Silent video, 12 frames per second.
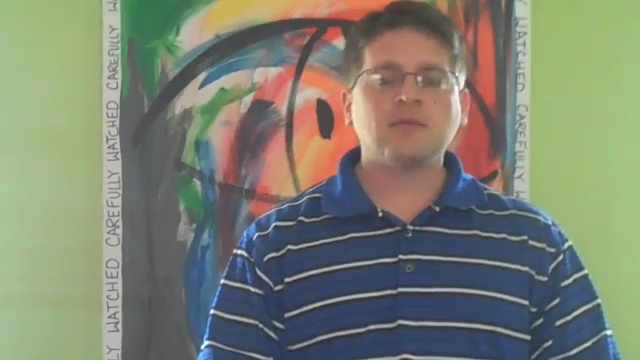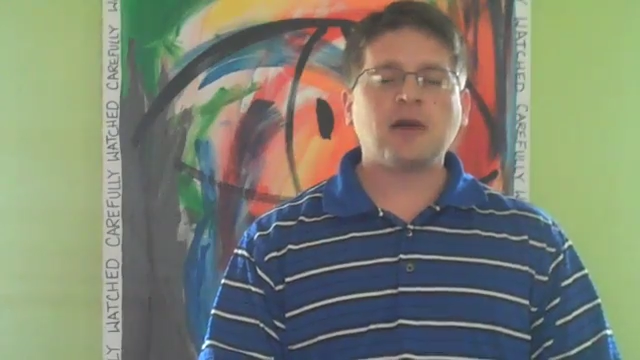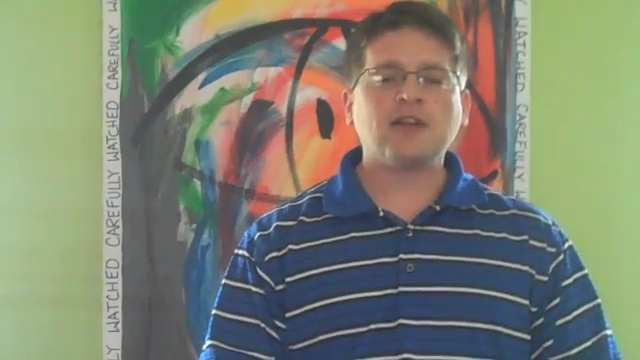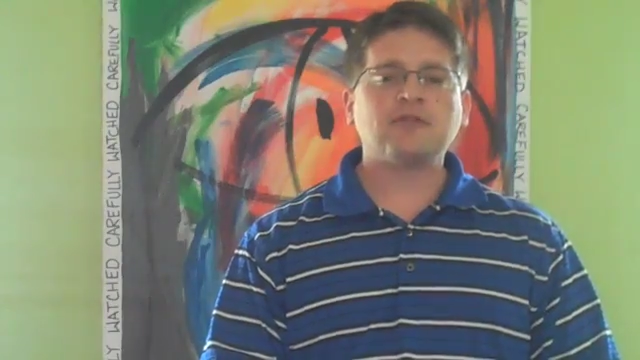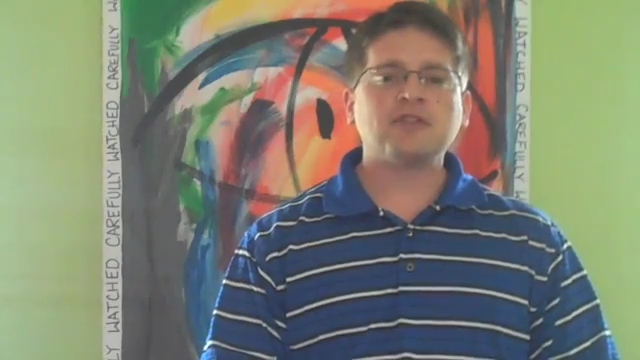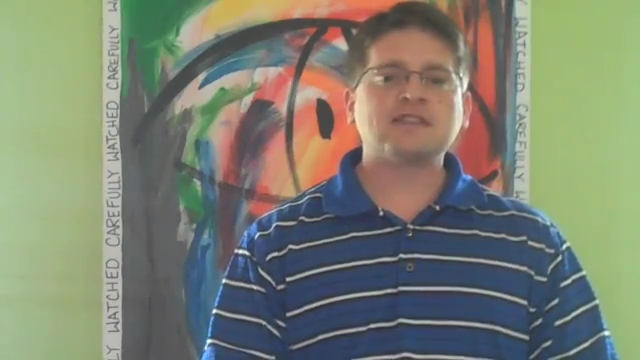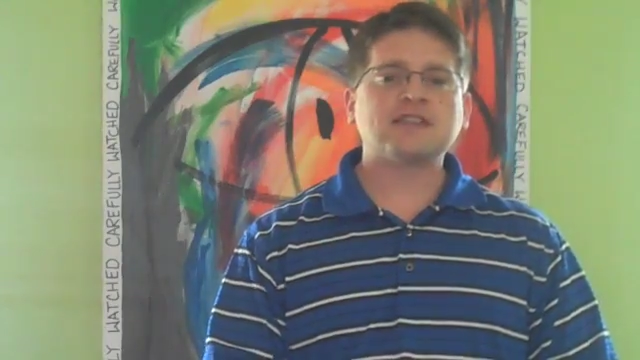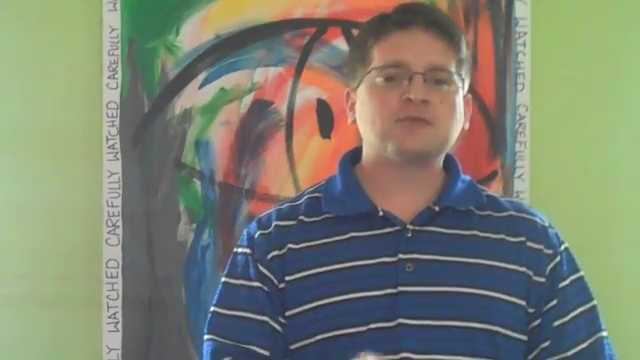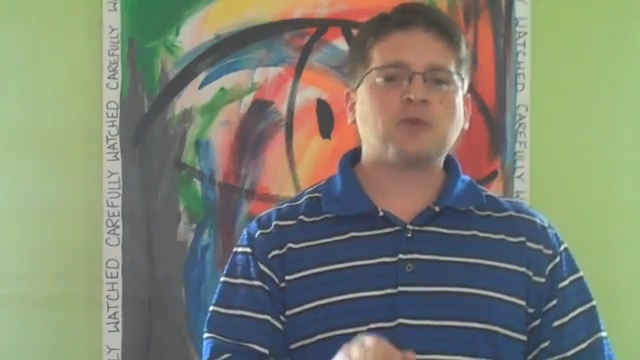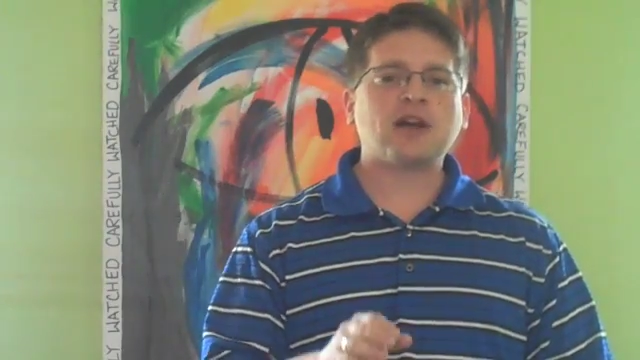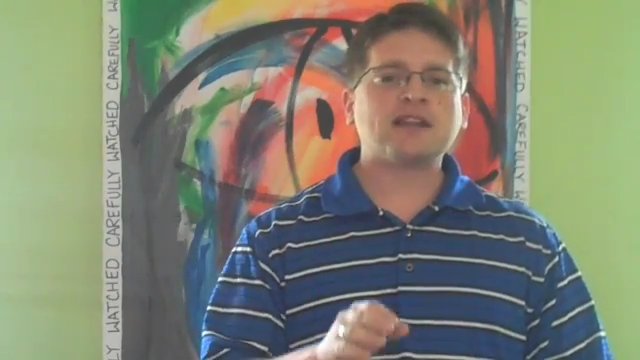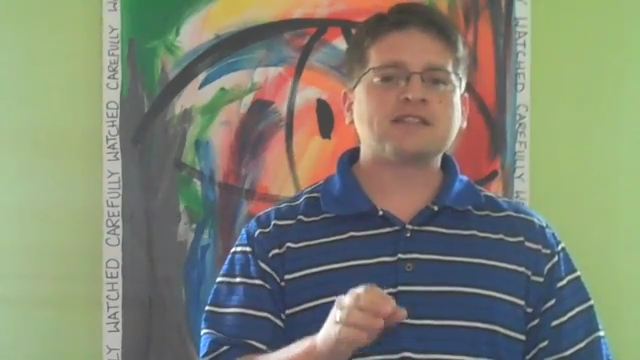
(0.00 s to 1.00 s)
My friends,
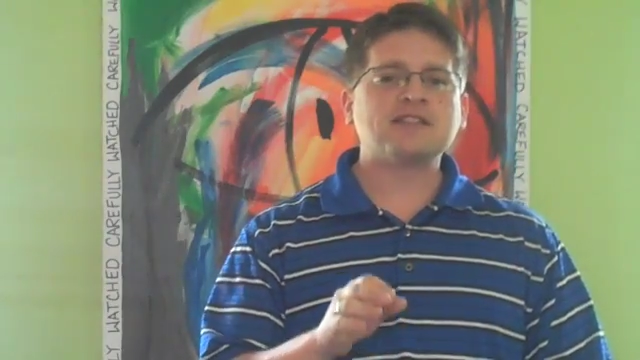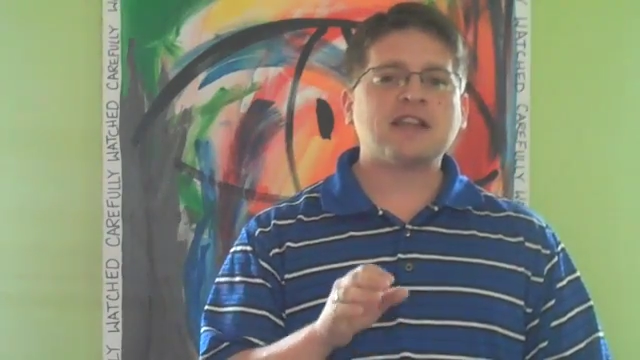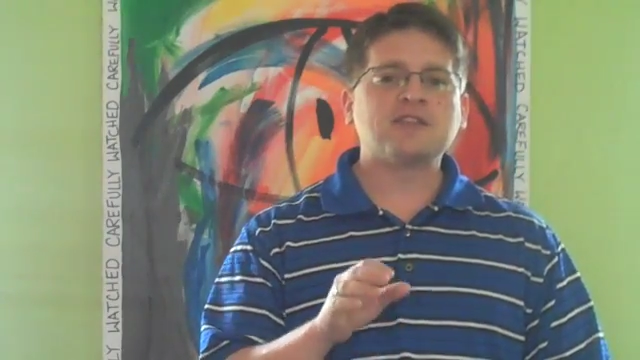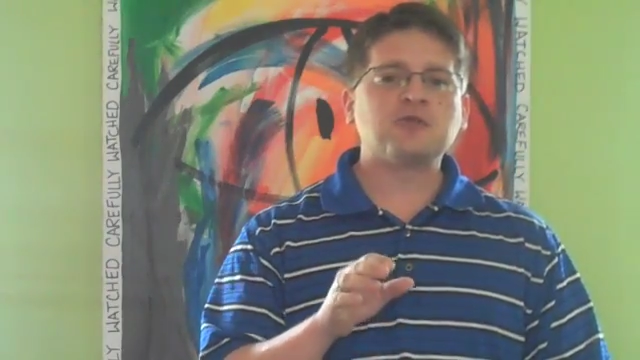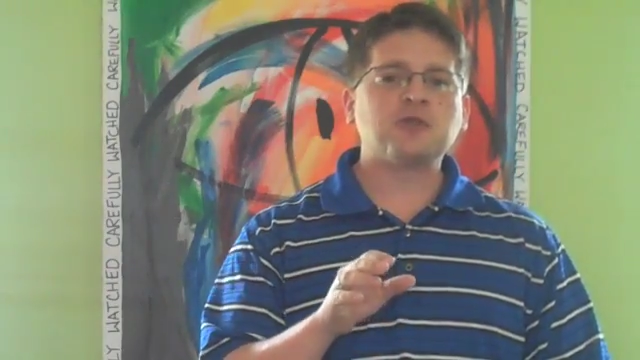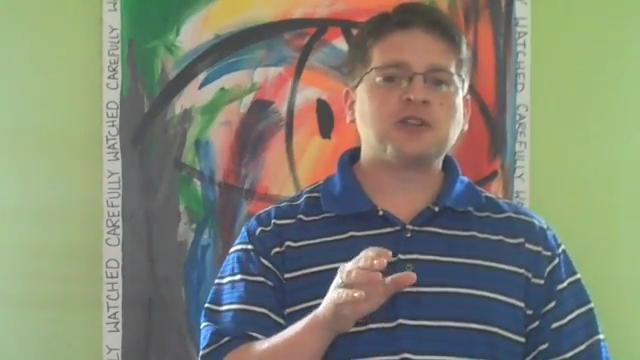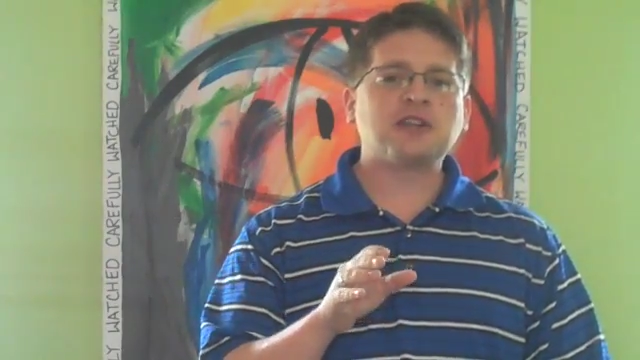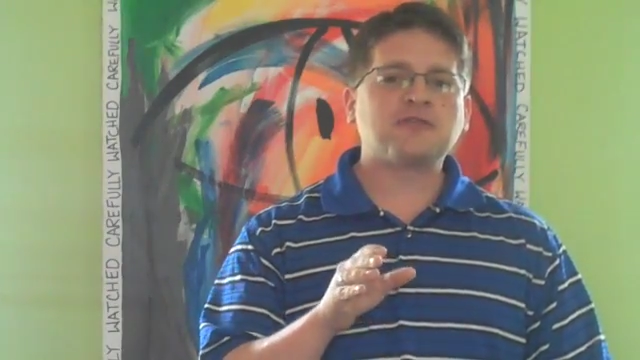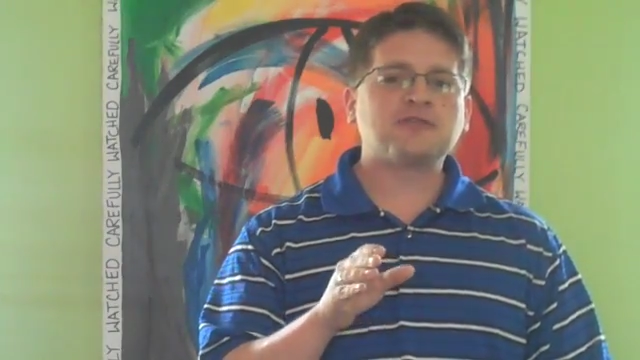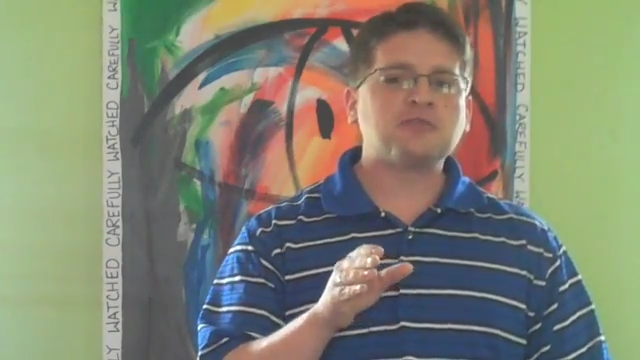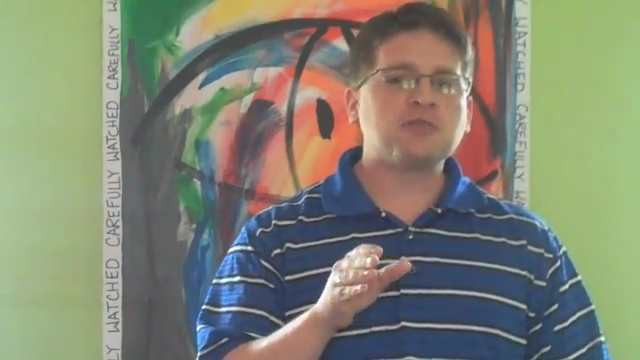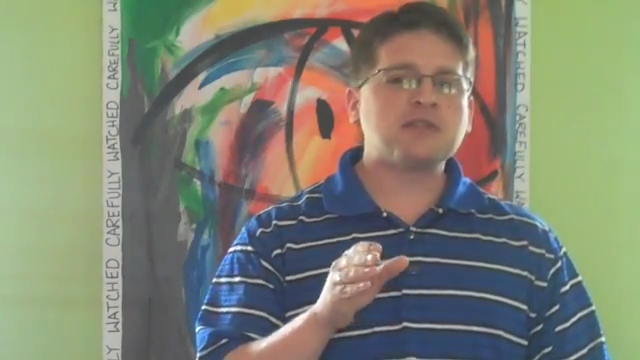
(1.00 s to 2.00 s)
that's why it's not good
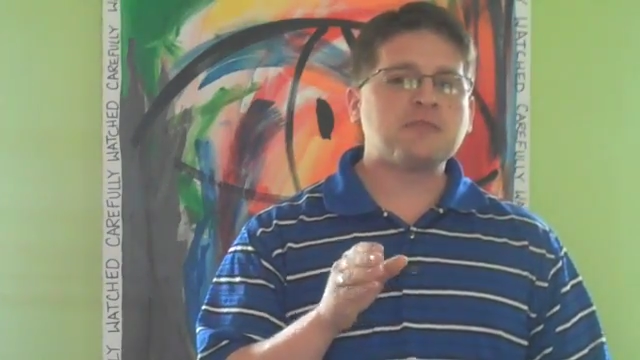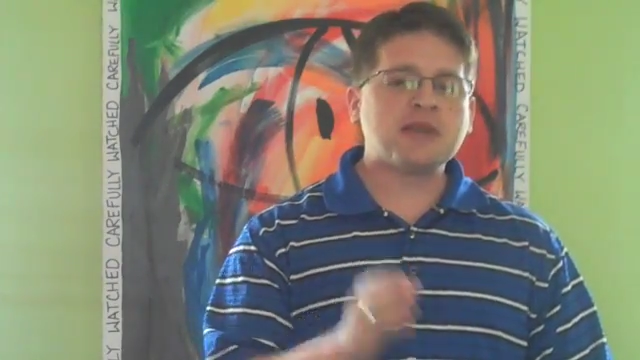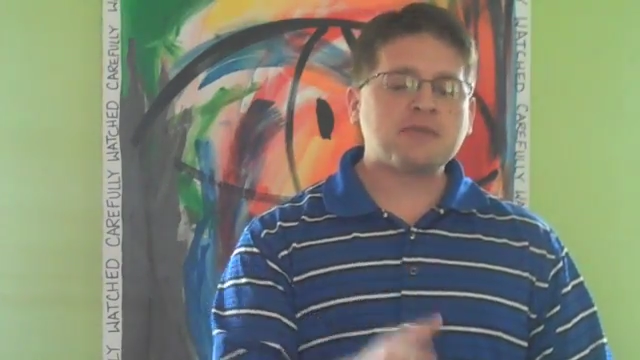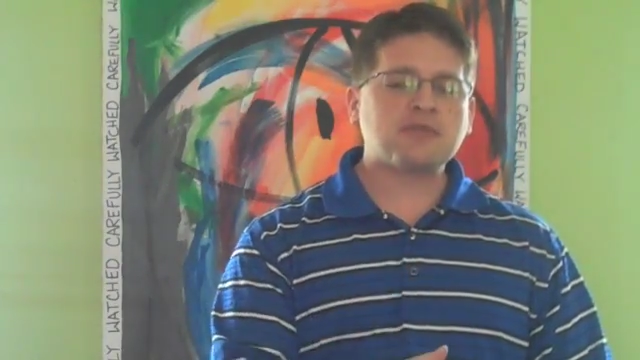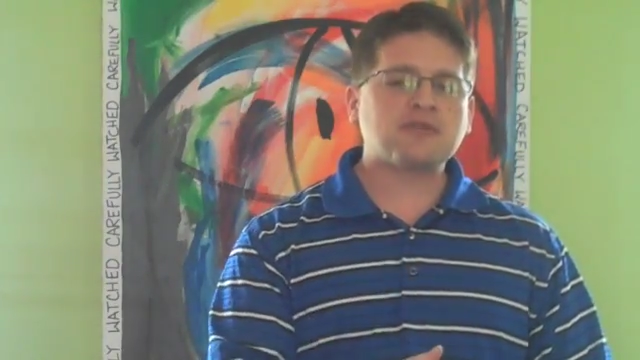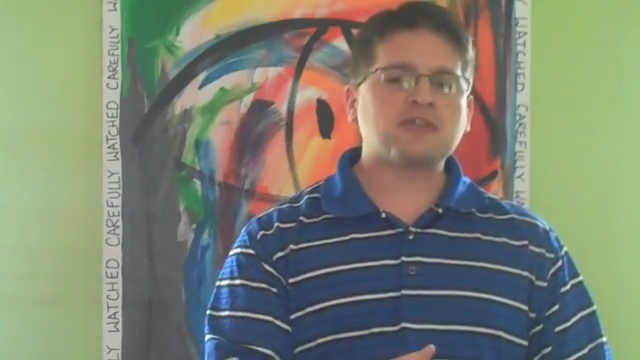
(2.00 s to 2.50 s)
enough to be a member